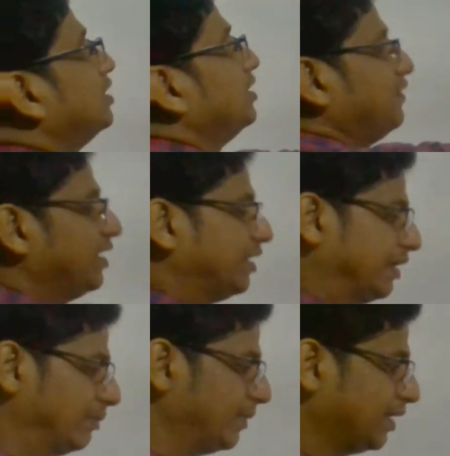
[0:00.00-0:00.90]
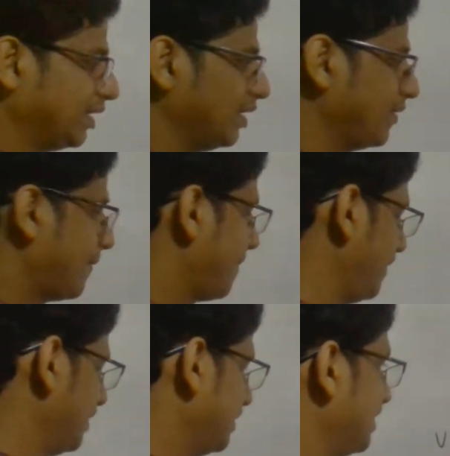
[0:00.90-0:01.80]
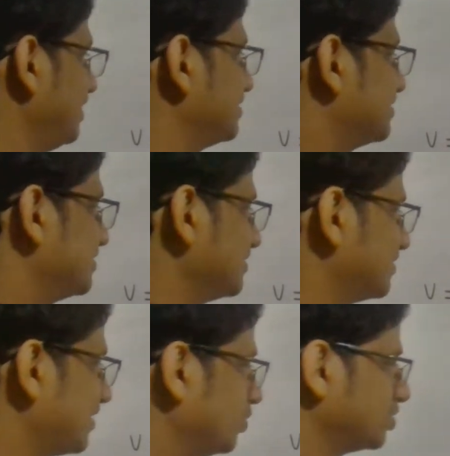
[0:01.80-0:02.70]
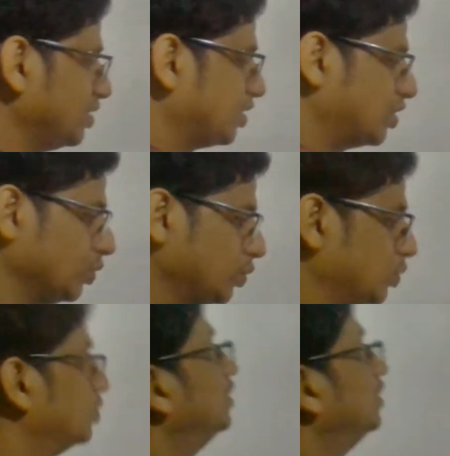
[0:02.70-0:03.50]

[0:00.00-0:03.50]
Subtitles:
divided by, that is 1000 Q.